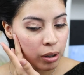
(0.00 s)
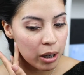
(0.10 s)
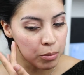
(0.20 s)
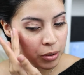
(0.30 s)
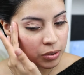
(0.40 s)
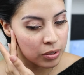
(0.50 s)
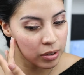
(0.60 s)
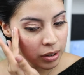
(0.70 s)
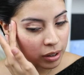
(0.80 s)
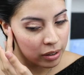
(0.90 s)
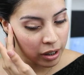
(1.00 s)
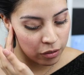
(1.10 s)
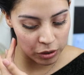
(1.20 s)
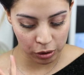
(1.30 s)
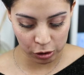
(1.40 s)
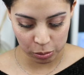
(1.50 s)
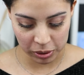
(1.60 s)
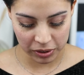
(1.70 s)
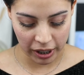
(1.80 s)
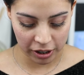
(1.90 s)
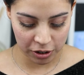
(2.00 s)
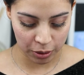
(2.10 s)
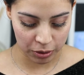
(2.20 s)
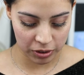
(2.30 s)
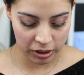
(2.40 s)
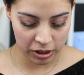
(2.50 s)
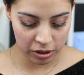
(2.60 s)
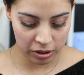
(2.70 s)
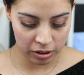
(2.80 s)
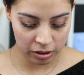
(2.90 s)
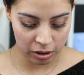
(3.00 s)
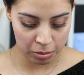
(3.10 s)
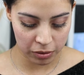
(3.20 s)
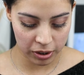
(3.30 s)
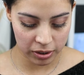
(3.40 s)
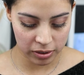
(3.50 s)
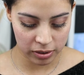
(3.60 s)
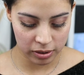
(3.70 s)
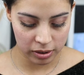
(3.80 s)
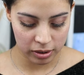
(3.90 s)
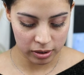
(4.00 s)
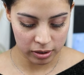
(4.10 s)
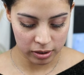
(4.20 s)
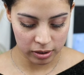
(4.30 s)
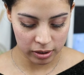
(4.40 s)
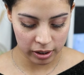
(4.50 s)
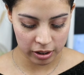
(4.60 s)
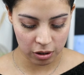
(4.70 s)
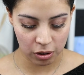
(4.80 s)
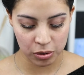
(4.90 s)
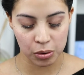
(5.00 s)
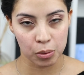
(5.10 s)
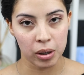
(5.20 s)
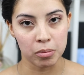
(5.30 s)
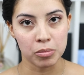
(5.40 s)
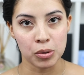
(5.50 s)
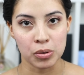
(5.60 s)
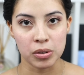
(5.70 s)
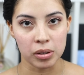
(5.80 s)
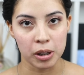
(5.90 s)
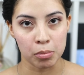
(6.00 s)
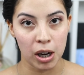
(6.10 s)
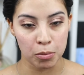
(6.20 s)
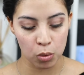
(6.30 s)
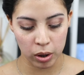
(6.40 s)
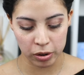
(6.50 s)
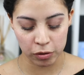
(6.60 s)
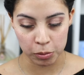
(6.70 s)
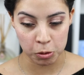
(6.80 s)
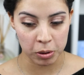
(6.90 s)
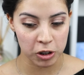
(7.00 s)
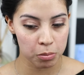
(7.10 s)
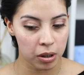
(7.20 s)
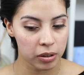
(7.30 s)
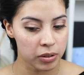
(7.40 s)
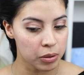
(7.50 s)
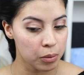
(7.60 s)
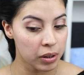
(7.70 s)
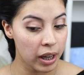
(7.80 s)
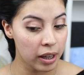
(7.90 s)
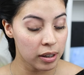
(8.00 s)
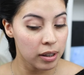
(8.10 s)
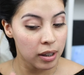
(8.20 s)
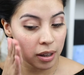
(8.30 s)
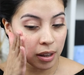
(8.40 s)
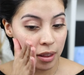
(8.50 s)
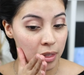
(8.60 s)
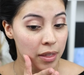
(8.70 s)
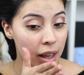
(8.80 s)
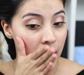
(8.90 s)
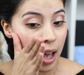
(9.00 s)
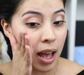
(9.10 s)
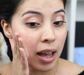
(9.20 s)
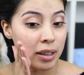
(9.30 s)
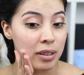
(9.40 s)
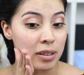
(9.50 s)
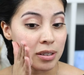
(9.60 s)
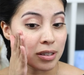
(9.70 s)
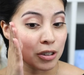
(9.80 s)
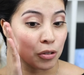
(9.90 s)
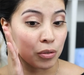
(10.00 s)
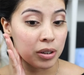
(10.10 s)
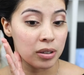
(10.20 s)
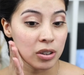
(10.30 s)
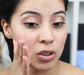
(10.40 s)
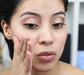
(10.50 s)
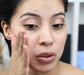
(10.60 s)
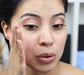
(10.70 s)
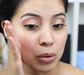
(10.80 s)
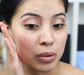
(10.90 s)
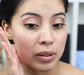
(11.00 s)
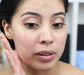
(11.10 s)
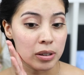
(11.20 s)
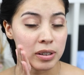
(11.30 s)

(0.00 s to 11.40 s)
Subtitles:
primers that feel a little bit tacky or sticky on my face. And also I'm used to like primer water from Smashbox, so that is different. This feels